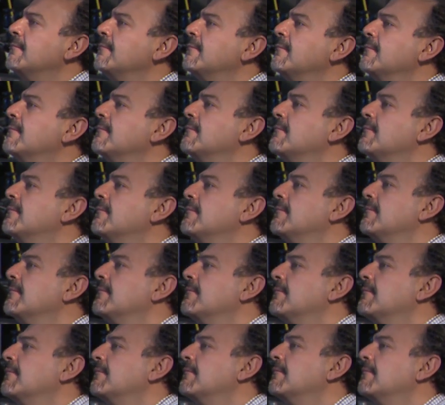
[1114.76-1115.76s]
here it is
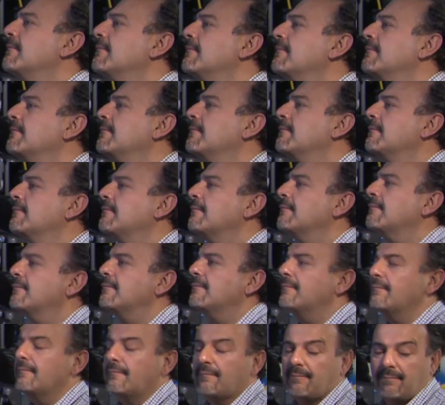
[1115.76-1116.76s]
here, on
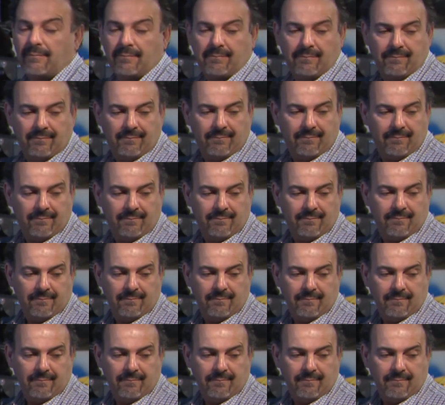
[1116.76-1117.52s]
the vertical,